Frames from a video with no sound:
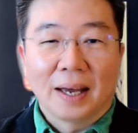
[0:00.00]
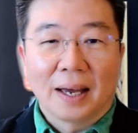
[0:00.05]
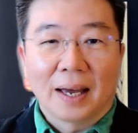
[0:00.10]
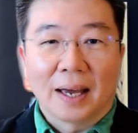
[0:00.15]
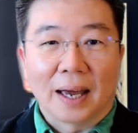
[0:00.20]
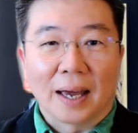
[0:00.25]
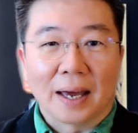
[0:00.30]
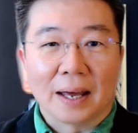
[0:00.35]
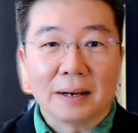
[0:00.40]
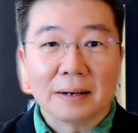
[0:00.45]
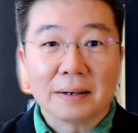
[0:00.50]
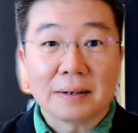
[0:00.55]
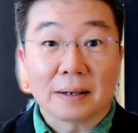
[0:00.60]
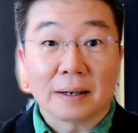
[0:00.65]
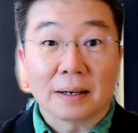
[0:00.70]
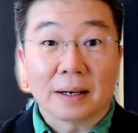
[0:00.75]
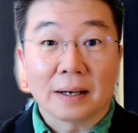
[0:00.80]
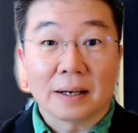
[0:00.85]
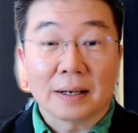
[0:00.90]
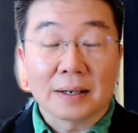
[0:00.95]
and
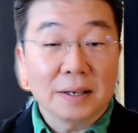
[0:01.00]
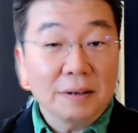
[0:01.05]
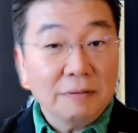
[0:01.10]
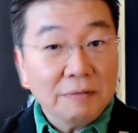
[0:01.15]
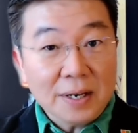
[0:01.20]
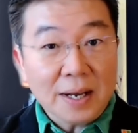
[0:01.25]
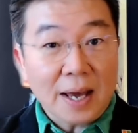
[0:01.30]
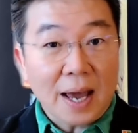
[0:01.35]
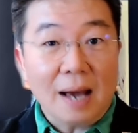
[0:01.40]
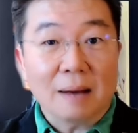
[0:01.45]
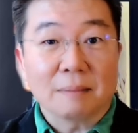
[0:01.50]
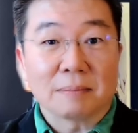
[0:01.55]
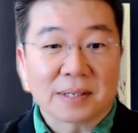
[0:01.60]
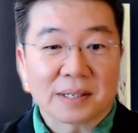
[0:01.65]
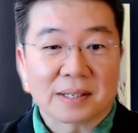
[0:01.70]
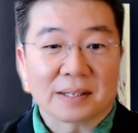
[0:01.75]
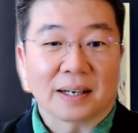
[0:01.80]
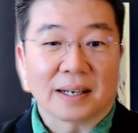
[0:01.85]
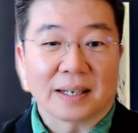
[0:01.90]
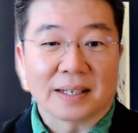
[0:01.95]
even
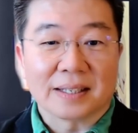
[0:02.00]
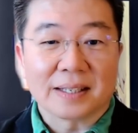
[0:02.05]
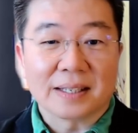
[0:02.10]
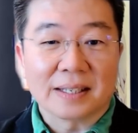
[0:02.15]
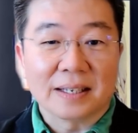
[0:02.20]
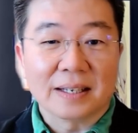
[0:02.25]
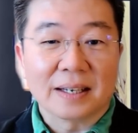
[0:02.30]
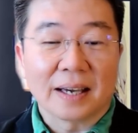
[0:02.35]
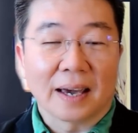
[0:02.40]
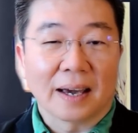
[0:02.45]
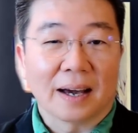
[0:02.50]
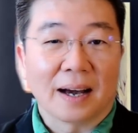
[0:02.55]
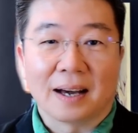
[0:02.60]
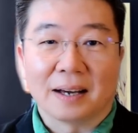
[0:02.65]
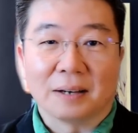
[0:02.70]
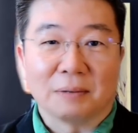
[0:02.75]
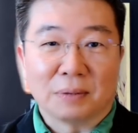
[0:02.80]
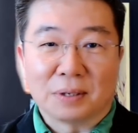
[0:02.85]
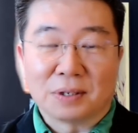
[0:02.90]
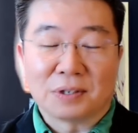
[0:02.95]
apps like Seeing
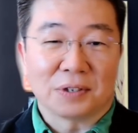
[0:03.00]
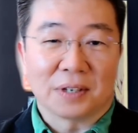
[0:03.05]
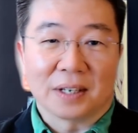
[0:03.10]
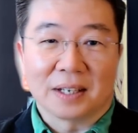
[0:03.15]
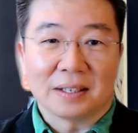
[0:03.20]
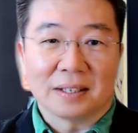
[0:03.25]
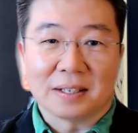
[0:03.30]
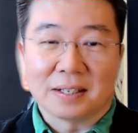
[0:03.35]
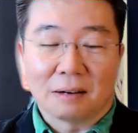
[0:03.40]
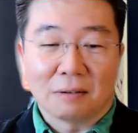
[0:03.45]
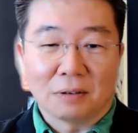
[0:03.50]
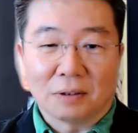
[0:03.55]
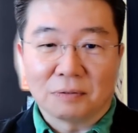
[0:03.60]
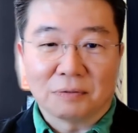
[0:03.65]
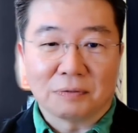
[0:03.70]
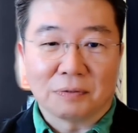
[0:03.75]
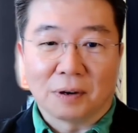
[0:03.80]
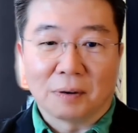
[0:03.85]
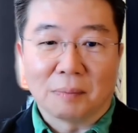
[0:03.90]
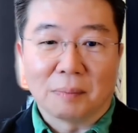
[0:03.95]
AI, which you can
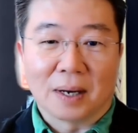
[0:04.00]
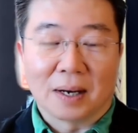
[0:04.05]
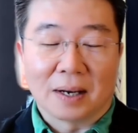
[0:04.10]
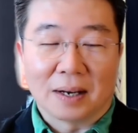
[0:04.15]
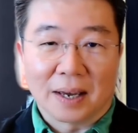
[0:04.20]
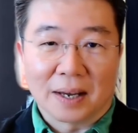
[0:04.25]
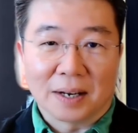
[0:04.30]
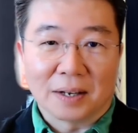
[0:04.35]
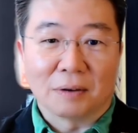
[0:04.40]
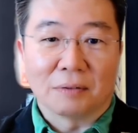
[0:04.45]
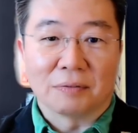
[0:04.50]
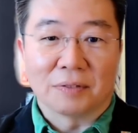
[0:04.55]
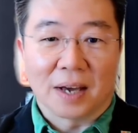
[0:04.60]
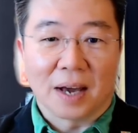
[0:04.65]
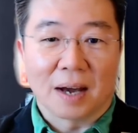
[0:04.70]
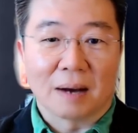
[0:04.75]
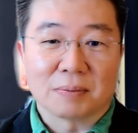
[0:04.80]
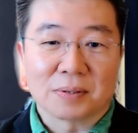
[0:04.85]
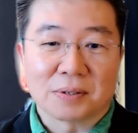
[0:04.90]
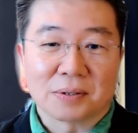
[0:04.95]
download from any of the
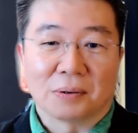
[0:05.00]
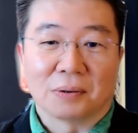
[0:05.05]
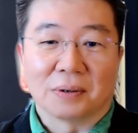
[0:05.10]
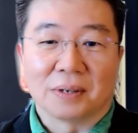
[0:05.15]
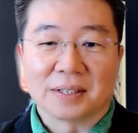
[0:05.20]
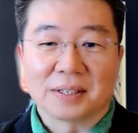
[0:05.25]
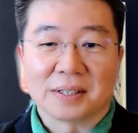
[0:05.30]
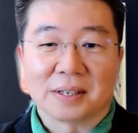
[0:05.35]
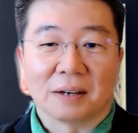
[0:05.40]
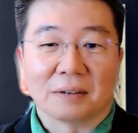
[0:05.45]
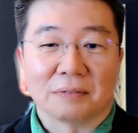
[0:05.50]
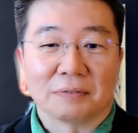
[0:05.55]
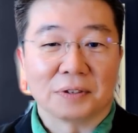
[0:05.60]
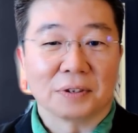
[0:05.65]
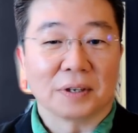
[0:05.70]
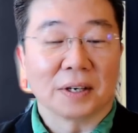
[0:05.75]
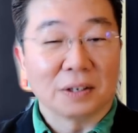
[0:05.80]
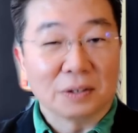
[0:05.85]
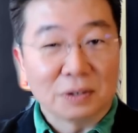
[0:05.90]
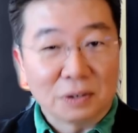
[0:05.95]
App Store itself.
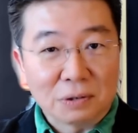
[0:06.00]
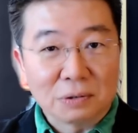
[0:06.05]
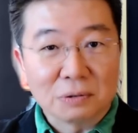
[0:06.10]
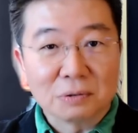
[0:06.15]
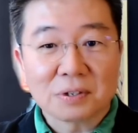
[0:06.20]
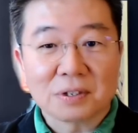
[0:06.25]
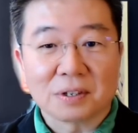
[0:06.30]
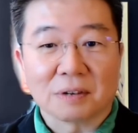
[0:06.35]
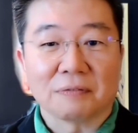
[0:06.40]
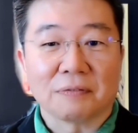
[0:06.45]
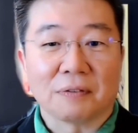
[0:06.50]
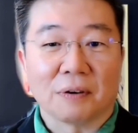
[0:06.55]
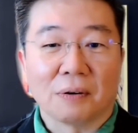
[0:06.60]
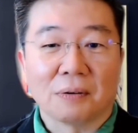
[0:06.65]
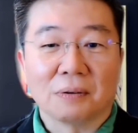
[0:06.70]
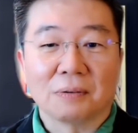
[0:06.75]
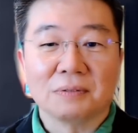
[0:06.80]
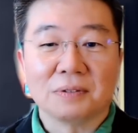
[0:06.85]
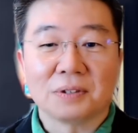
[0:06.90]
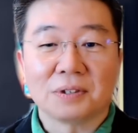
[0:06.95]
You can use the
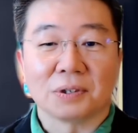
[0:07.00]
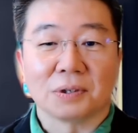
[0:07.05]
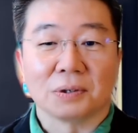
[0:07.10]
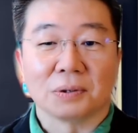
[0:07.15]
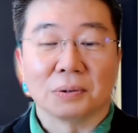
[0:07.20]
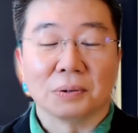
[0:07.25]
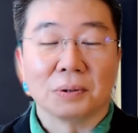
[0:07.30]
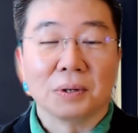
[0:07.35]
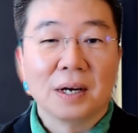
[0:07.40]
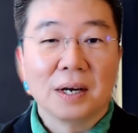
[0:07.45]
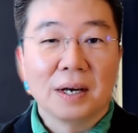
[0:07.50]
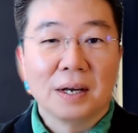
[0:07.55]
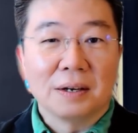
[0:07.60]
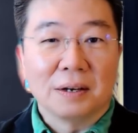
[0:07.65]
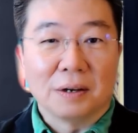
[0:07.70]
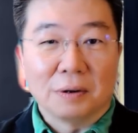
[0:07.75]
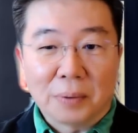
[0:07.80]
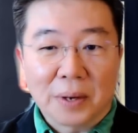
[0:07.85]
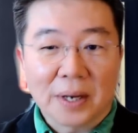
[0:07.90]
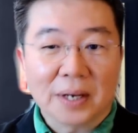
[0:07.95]
phone to
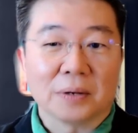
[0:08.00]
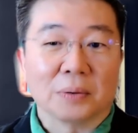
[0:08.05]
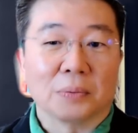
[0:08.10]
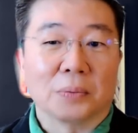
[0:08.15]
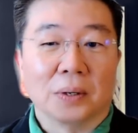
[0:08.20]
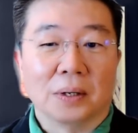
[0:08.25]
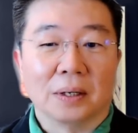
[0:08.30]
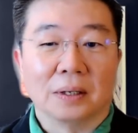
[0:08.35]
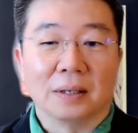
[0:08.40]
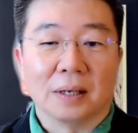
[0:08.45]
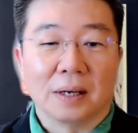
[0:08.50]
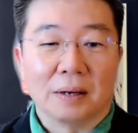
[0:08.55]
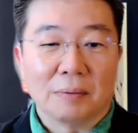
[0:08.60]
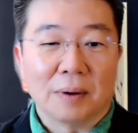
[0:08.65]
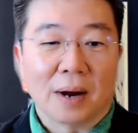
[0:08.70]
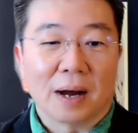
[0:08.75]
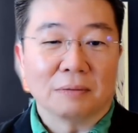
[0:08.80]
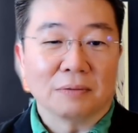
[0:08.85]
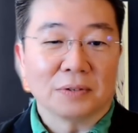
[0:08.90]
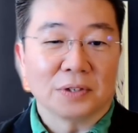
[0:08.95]
narrate the world
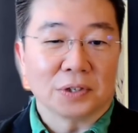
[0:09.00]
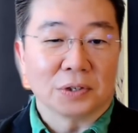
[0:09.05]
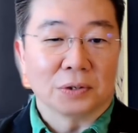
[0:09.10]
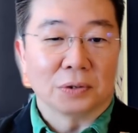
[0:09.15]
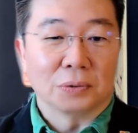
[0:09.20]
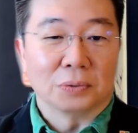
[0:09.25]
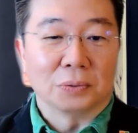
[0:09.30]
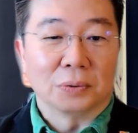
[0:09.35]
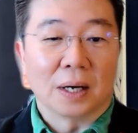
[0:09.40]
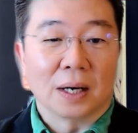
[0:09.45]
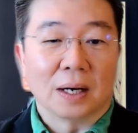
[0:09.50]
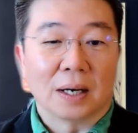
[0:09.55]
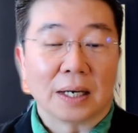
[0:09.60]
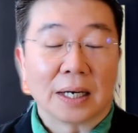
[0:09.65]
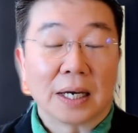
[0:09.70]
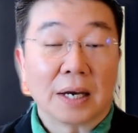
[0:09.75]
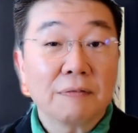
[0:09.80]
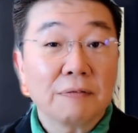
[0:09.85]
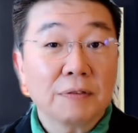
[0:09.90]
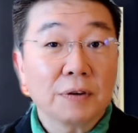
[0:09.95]
around you
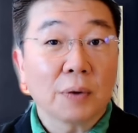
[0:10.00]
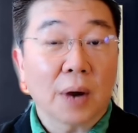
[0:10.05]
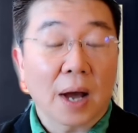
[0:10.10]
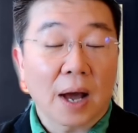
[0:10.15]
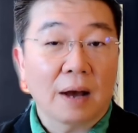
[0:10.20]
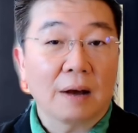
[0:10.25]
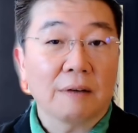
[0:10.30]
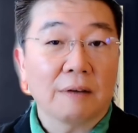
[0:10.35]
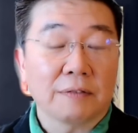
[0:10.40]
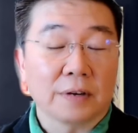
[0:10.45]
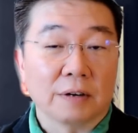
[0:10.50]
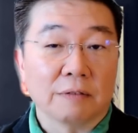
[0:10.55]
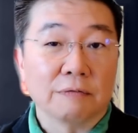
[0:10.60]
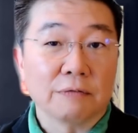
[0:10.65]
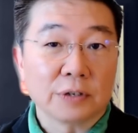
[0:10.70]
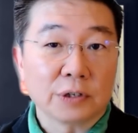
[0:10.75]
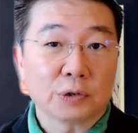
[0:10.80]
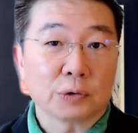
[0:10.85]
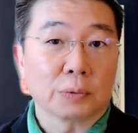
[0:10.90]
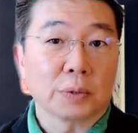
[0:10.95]
if you have a
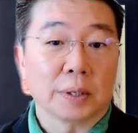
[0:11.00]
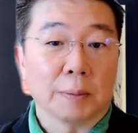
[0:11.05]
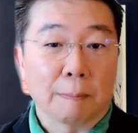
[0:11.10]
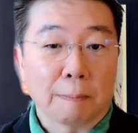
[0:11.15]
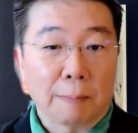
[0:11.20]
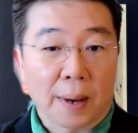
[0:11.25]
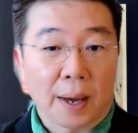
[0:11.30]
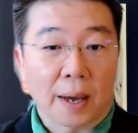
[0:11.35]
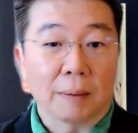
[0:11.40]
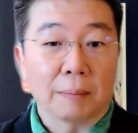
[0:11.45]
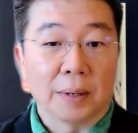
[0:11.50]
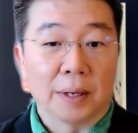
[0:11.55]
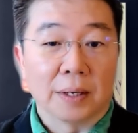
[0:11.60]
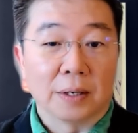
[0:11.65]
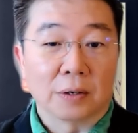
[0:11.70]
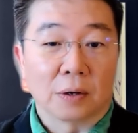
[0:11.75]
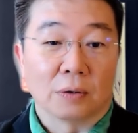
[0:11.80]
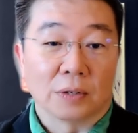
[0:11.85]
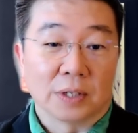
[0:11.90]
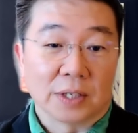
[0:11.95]
visual
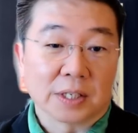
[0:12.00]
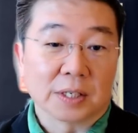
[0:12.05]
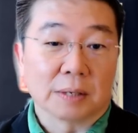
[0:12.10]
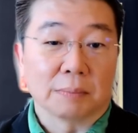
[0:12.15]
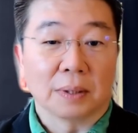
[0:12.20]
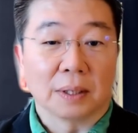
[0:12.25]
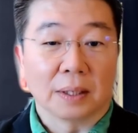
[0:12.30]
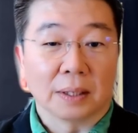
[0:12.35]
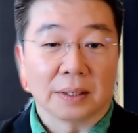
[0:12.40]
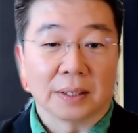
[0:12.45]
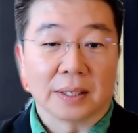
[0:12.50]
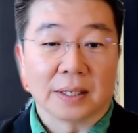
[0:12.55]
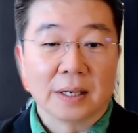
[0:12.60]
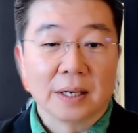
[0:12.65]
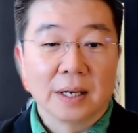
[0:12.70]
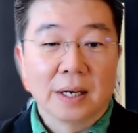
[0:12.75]
impairment or disability.